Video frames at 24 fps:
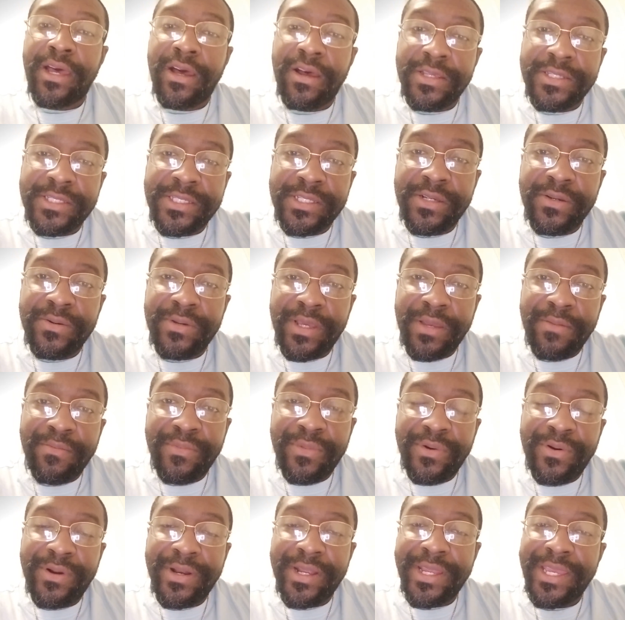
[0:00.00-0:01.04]
So good
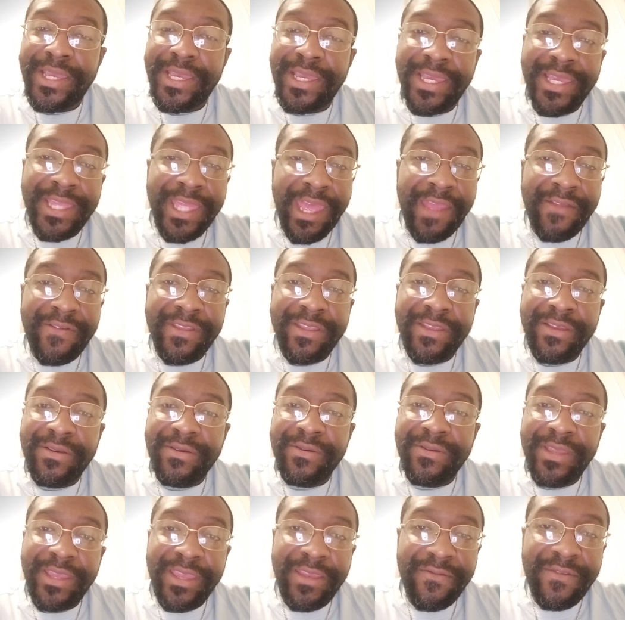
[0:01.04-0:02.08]
morning, good
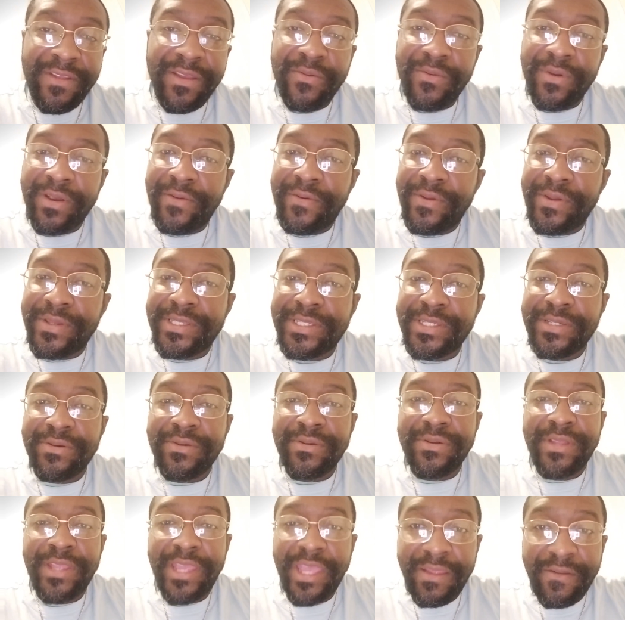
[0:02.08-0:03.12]
afternoon, evening, wherever you're
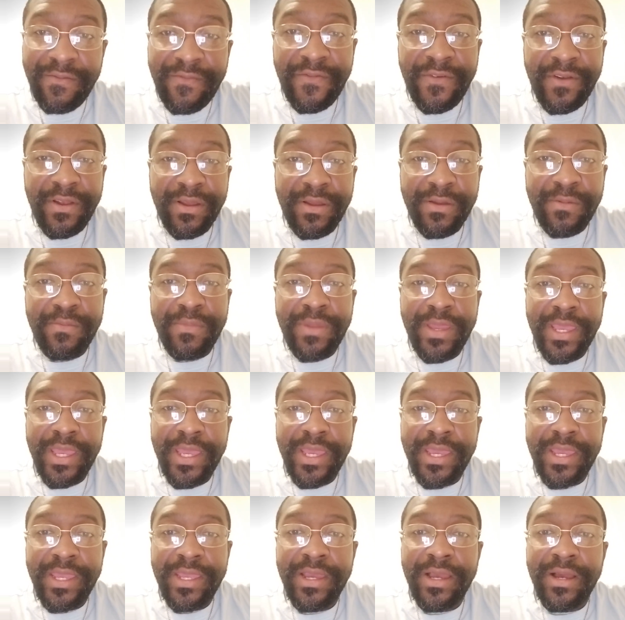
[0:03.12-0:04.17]
tuning in from,
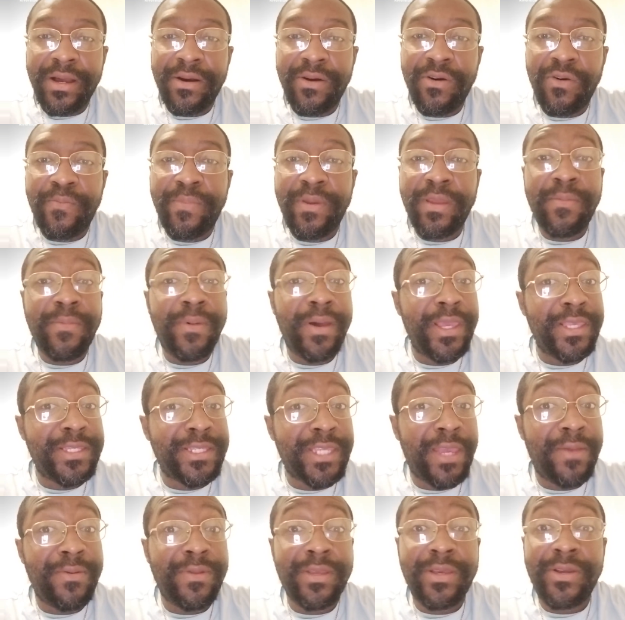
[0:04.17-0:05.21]
man. I hope everybody's
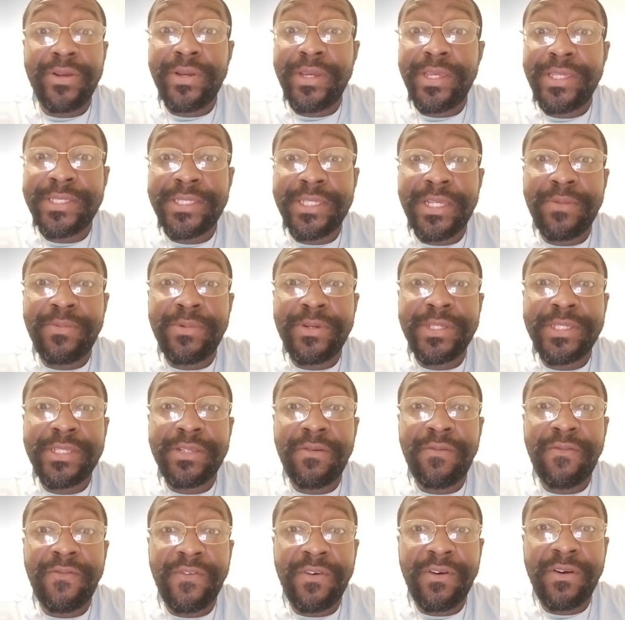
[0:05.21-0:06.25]
having a great summer
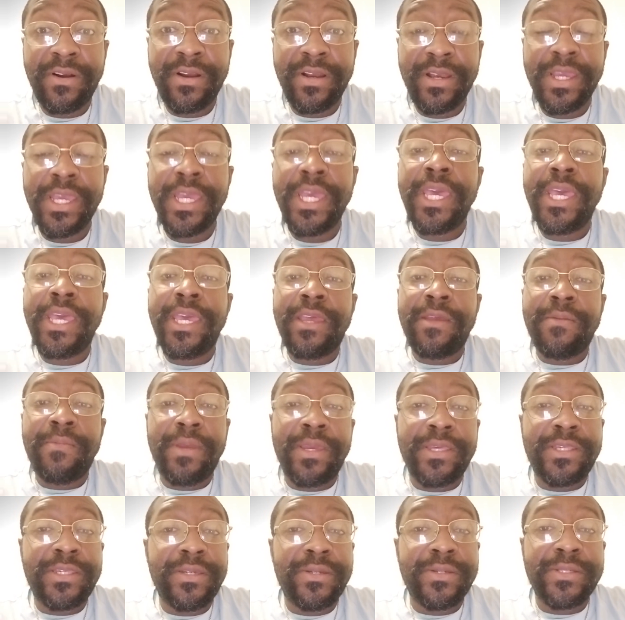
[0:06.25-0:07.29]
so far.
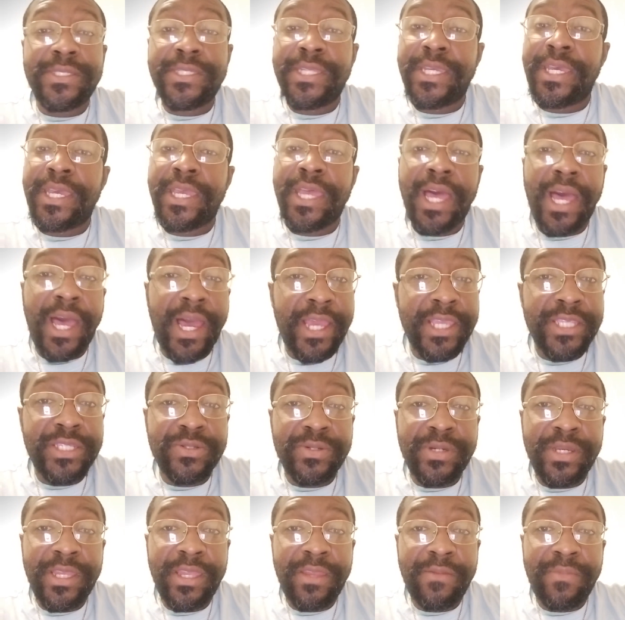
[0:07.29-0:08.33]
Make sure you're staying
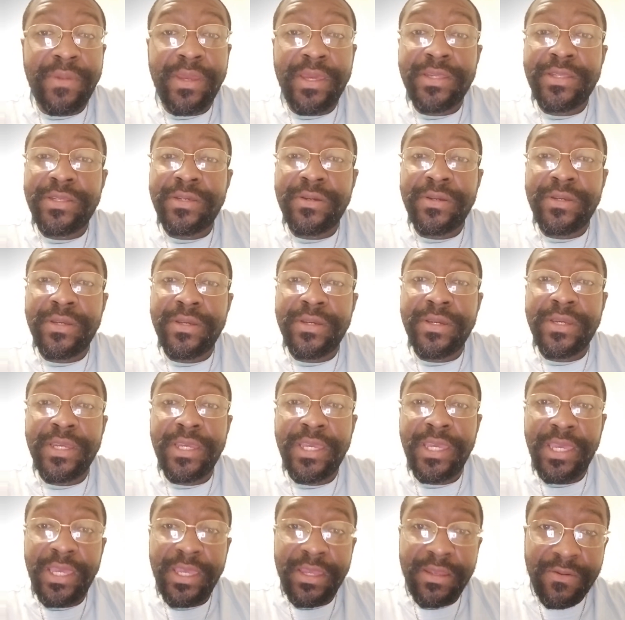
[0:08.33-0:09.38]
hydrated, make sure you're
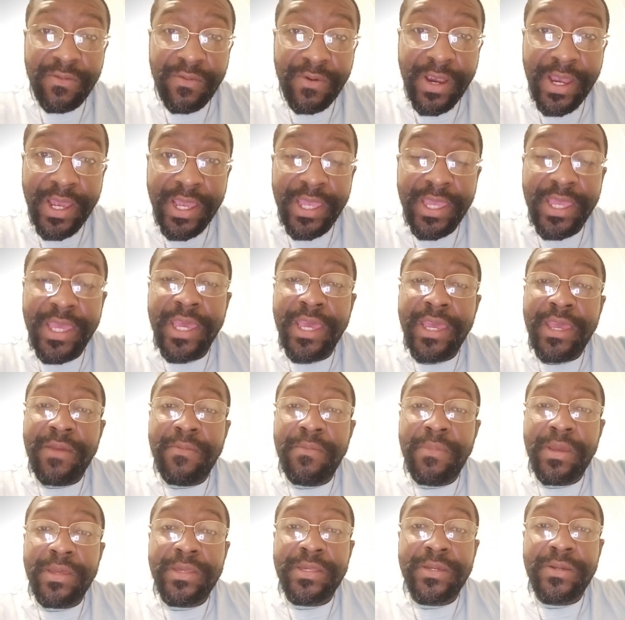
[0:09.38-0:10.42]
eating right,
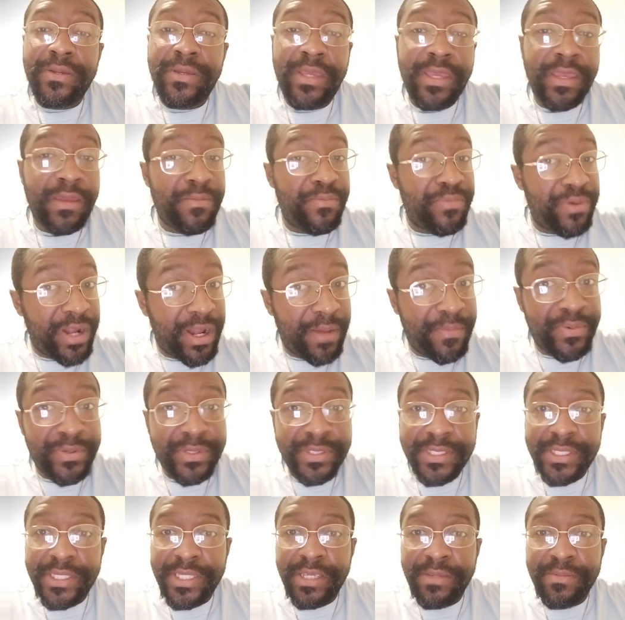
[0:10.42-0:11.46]
make sure you're getting proper
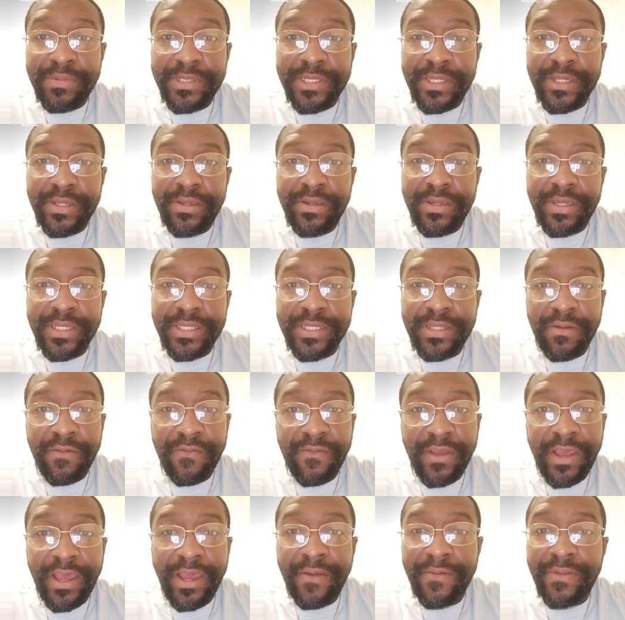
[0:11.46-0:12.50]
sleep so you can
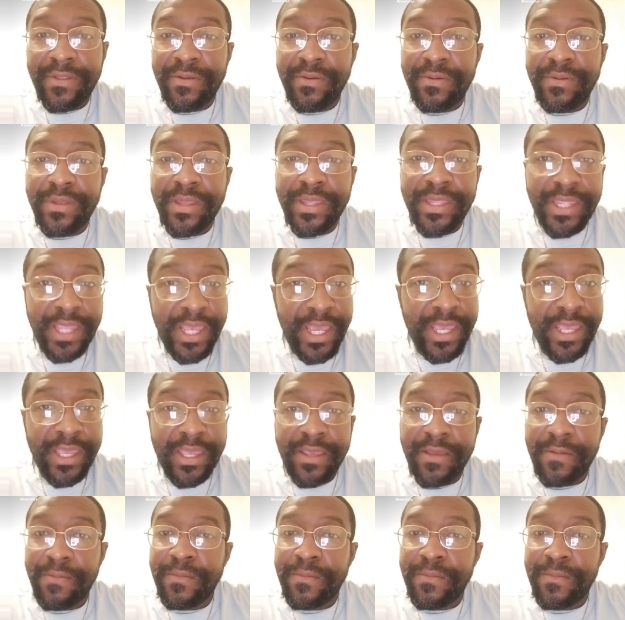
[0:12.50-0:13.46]
survive through the day.